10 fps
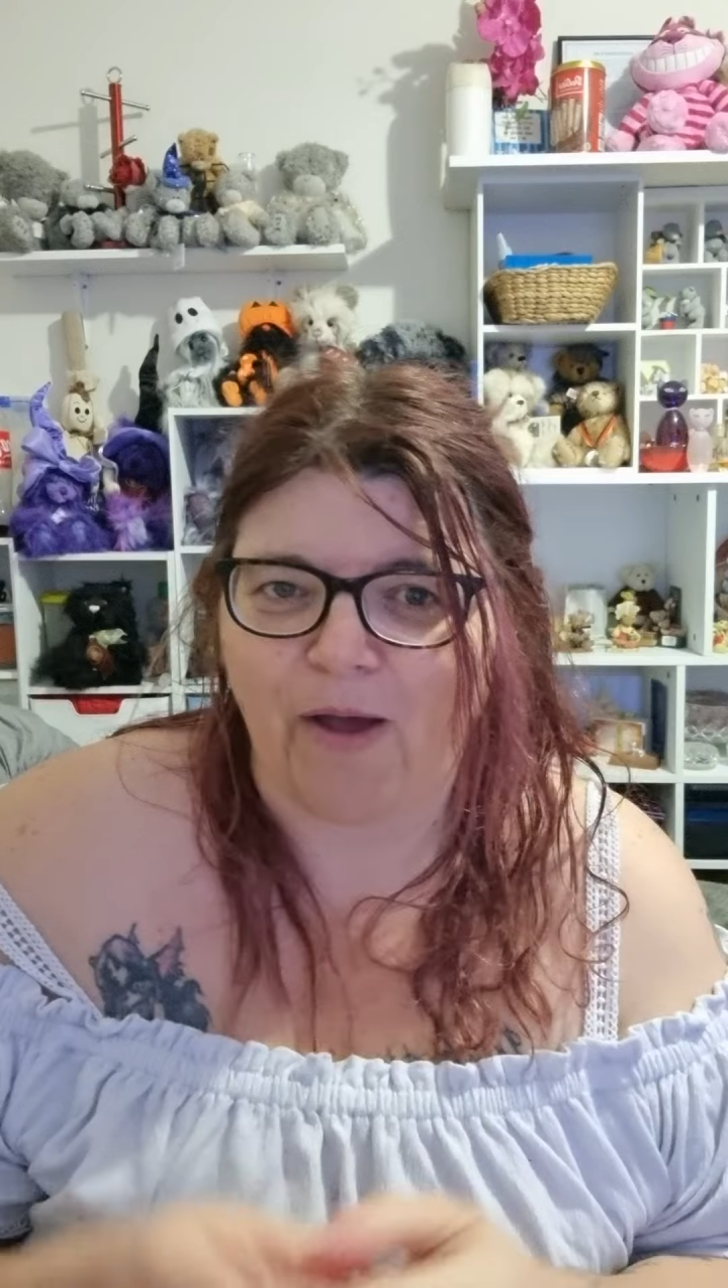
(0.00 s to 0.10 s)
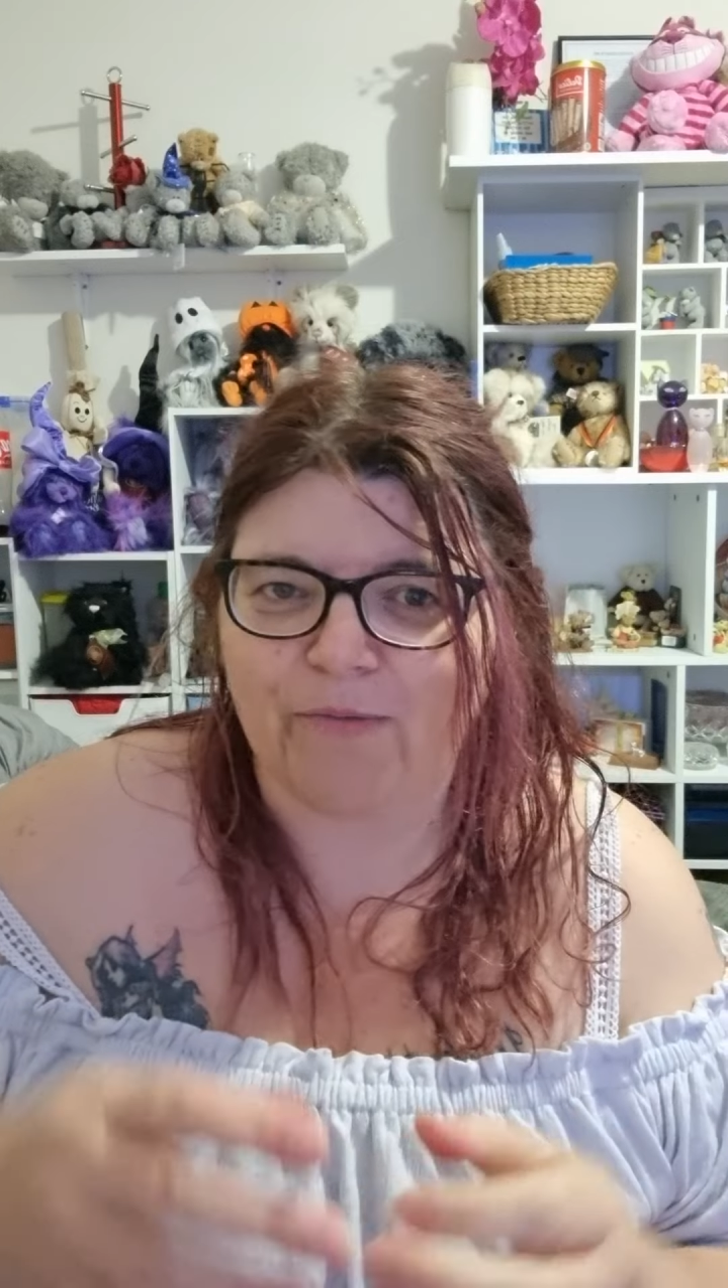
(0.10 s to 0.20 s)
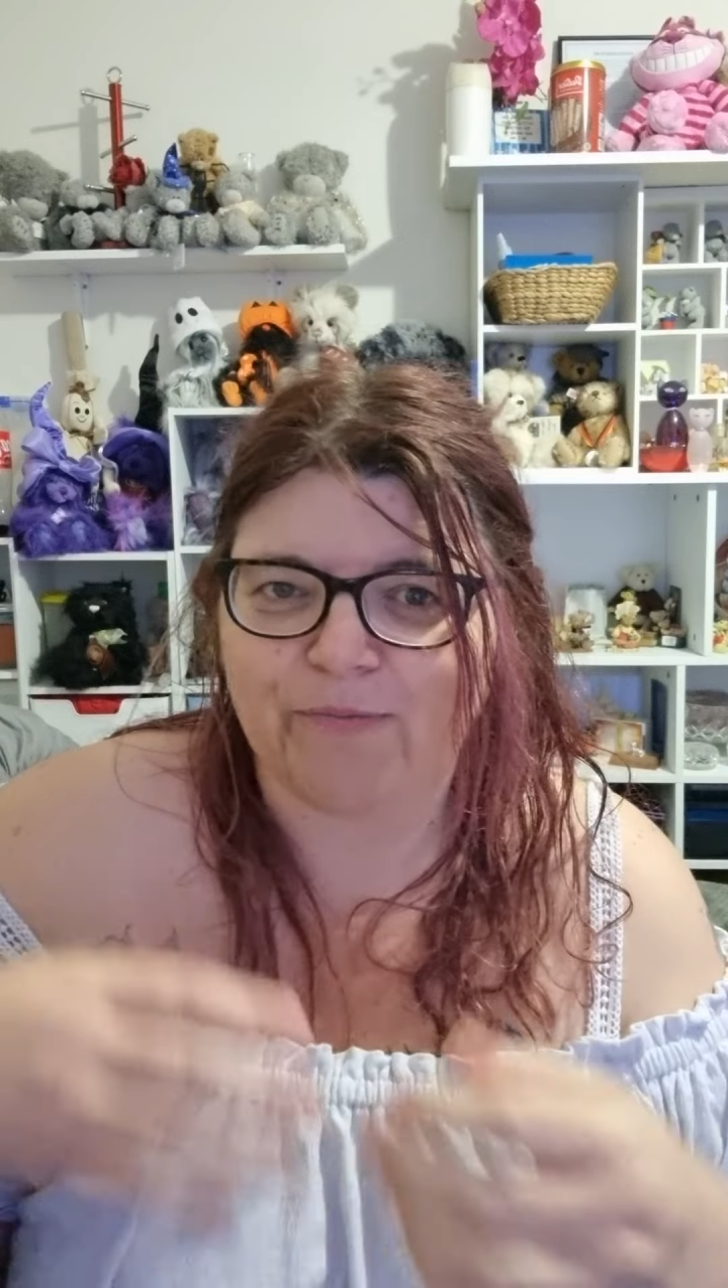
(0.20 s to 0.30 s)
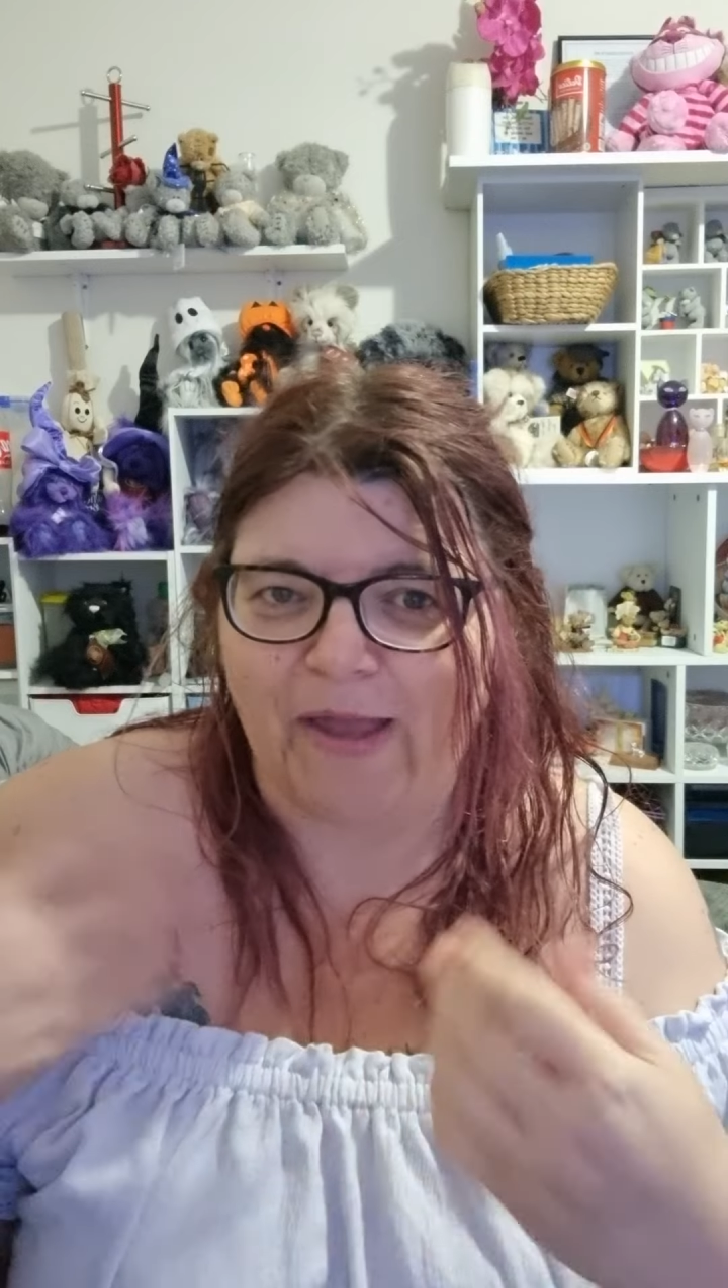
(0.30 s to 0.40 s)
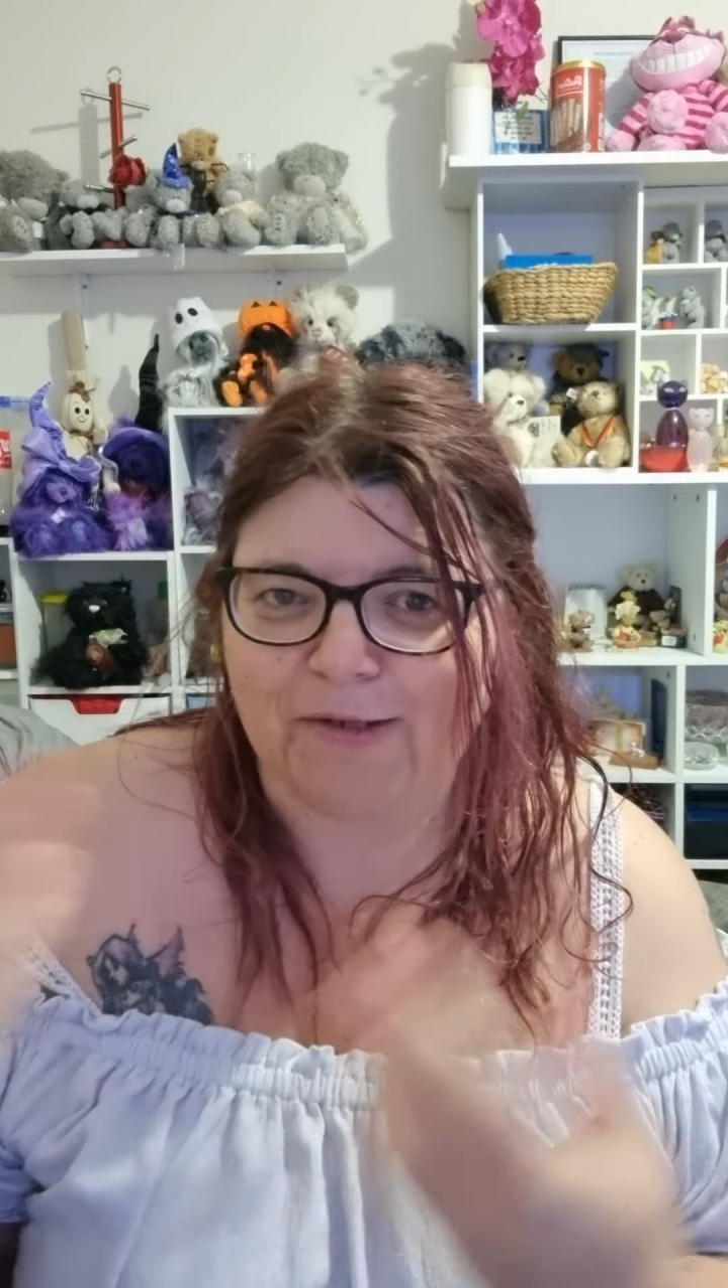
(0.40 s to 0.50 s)

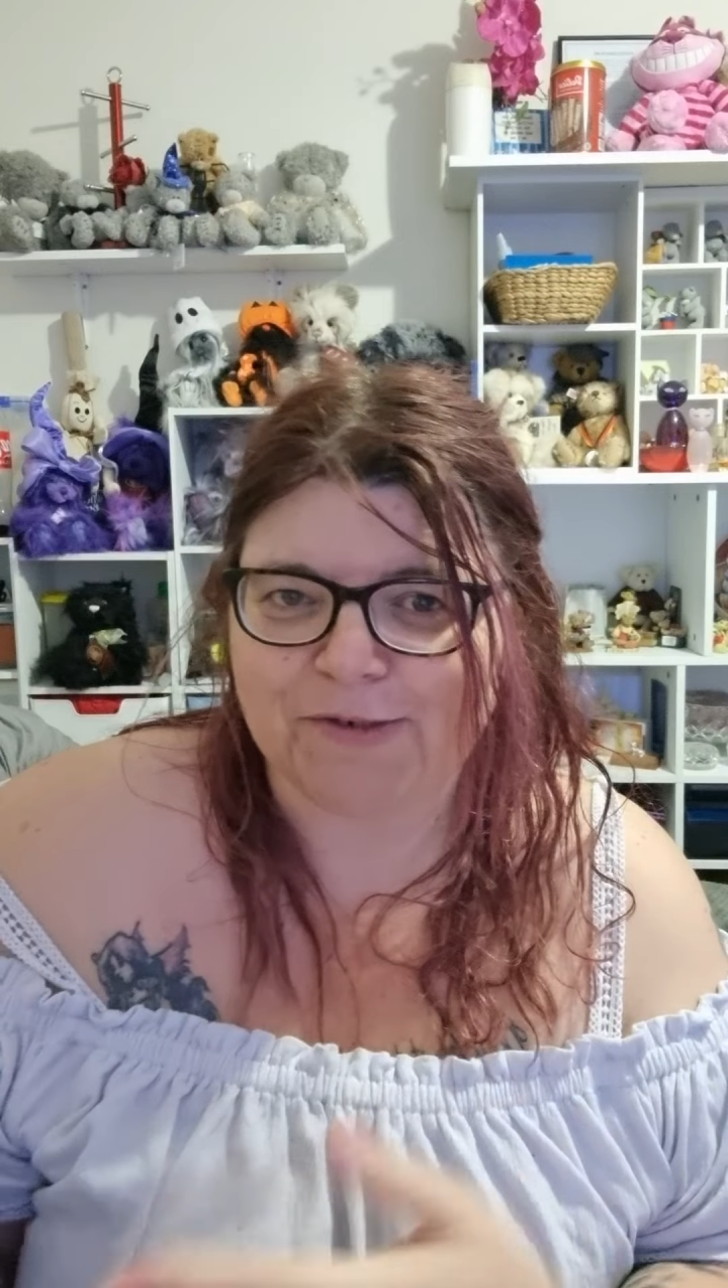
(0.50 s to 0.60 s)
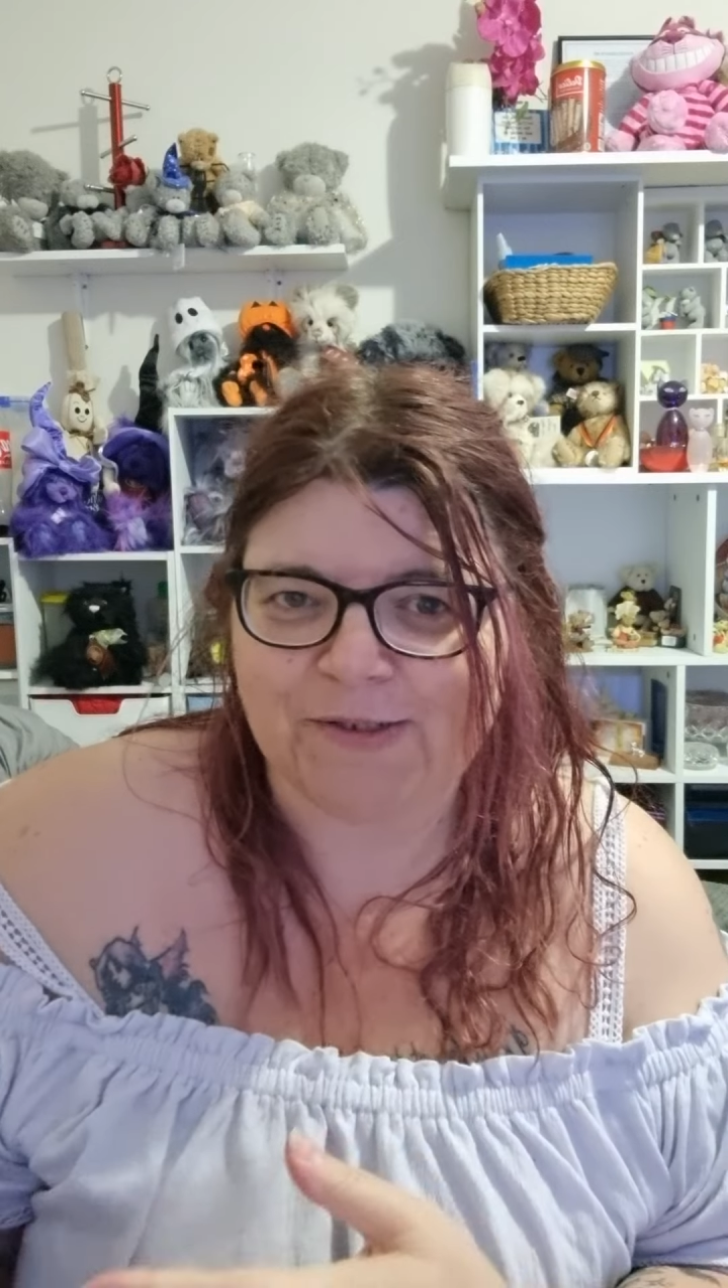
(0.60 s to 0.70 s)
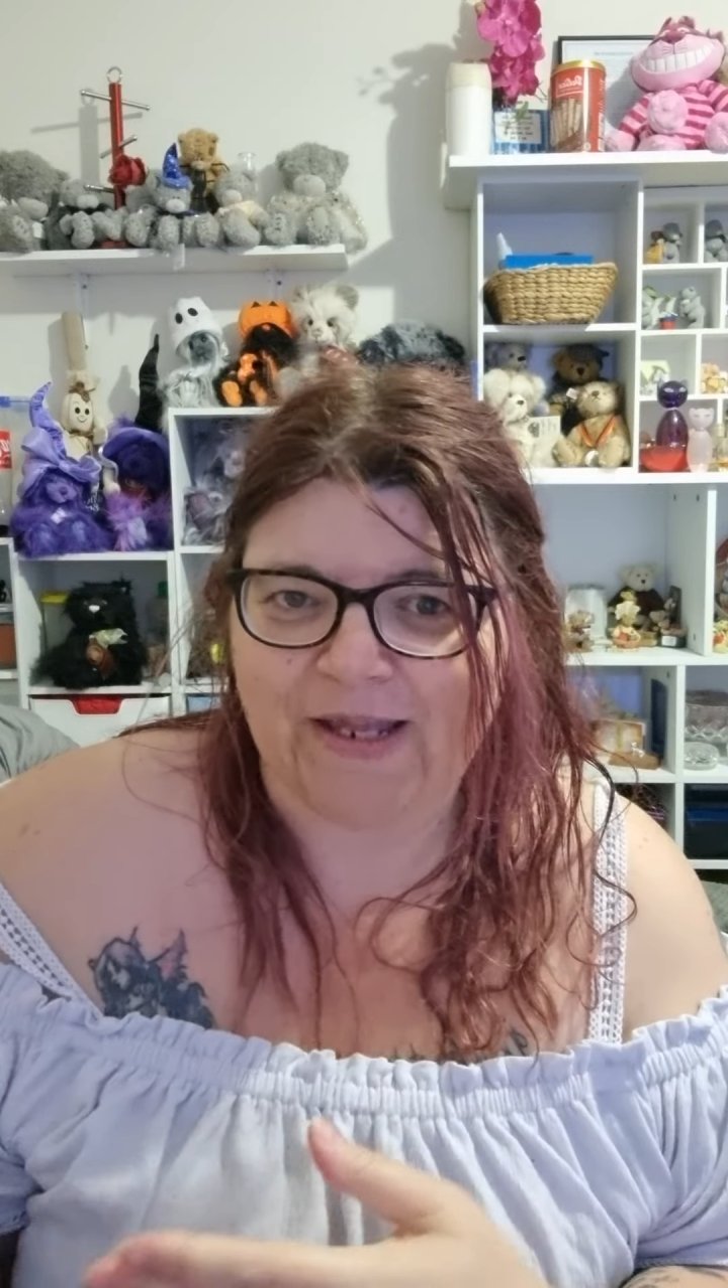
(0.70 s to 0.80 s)
I've found